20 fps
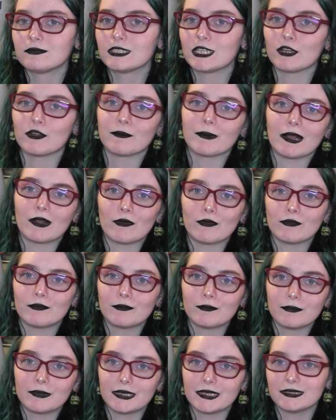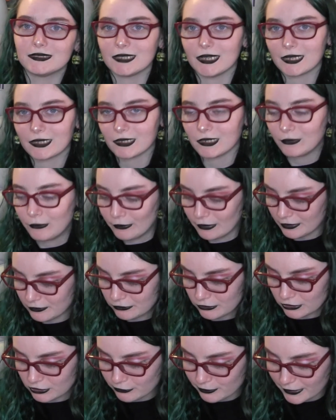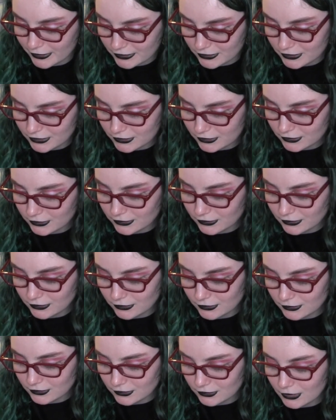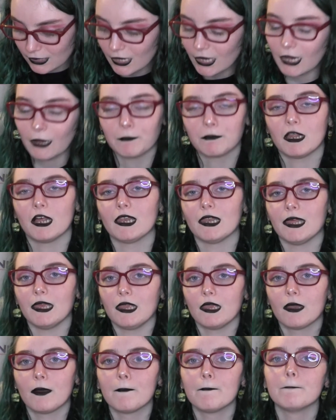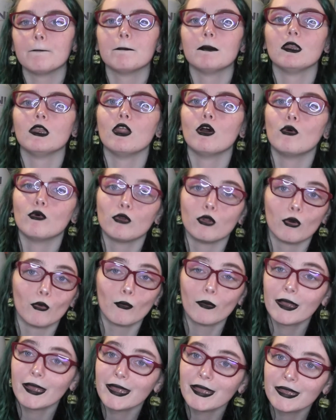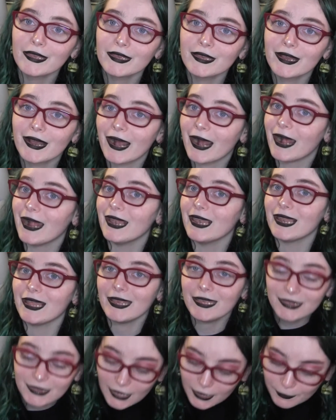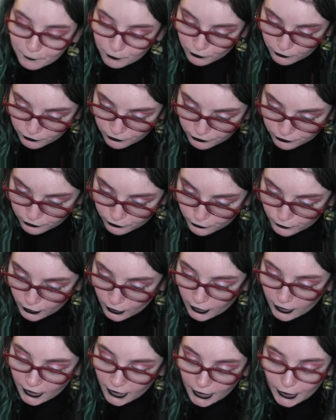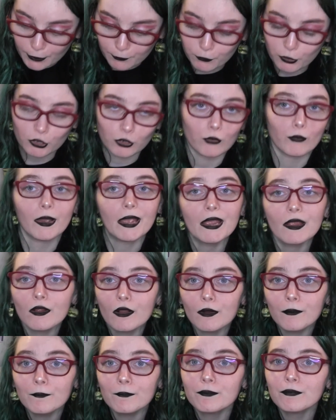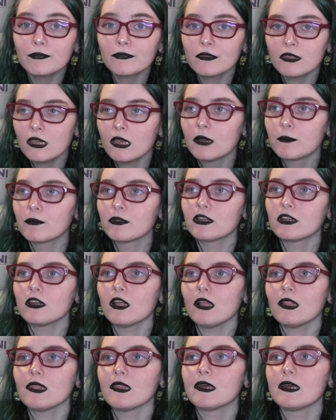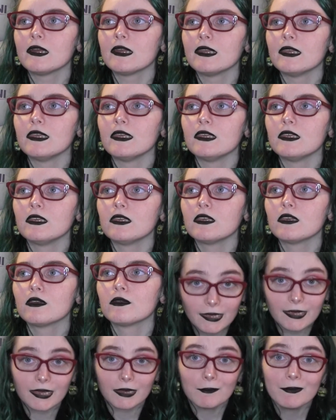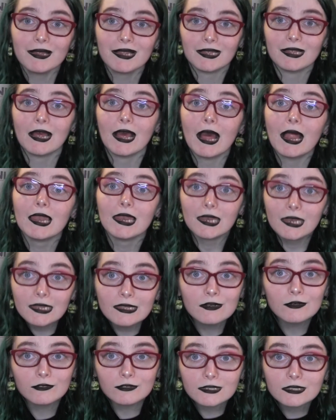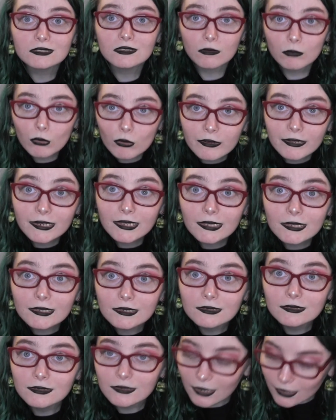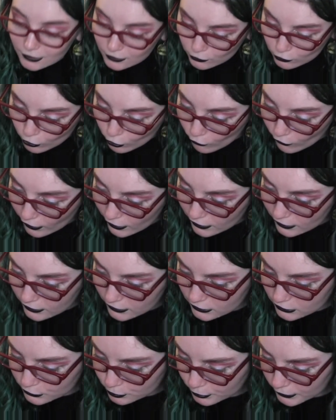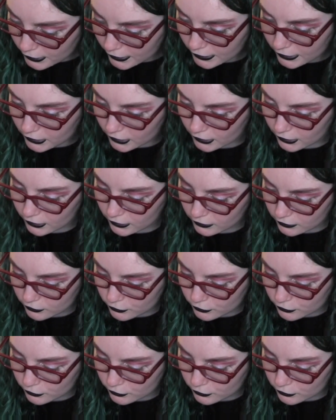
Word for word: They're about exactly what I was expecting. I'm not like blown away. I like them and I'm gonna wear them they're not like, like I'm a, a little disappointed. I don't know how to explain it.